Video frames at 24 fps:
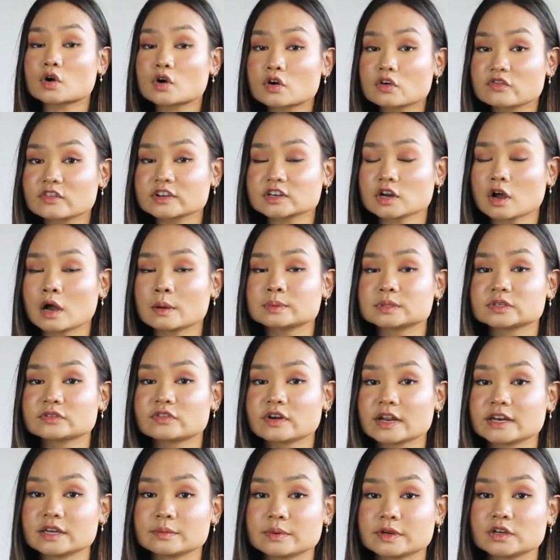perfect option
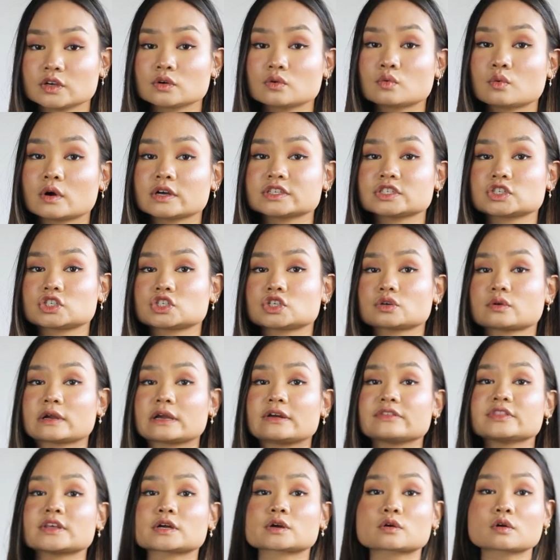for anybody who wants to try
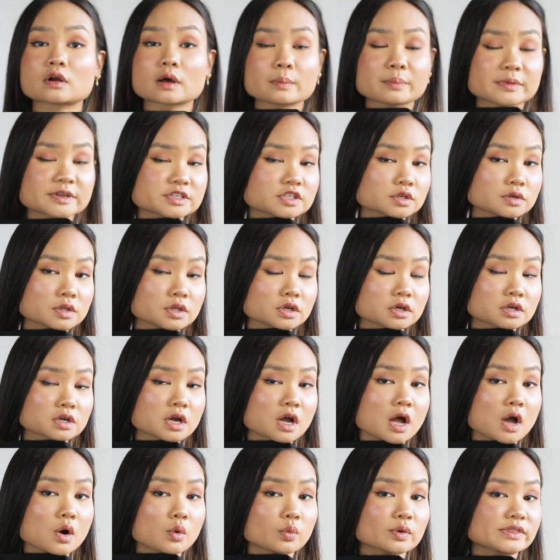out that crop blazer look
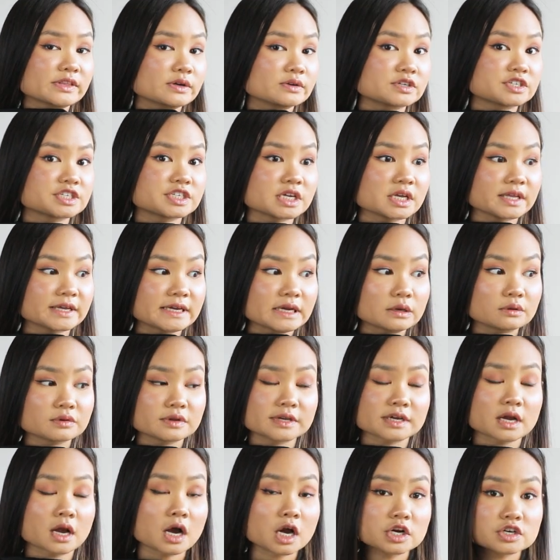without shelling out
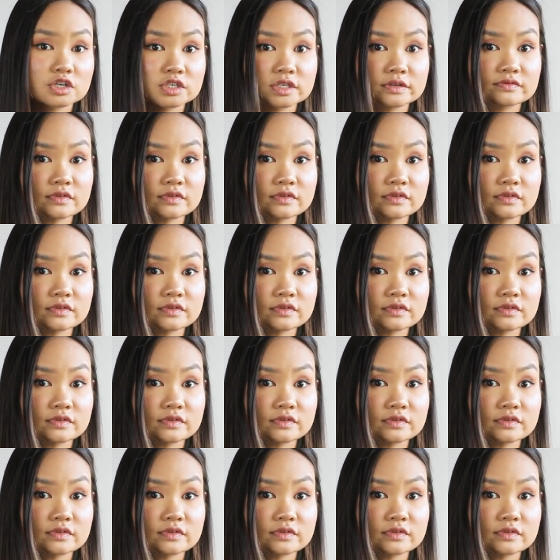like hundreds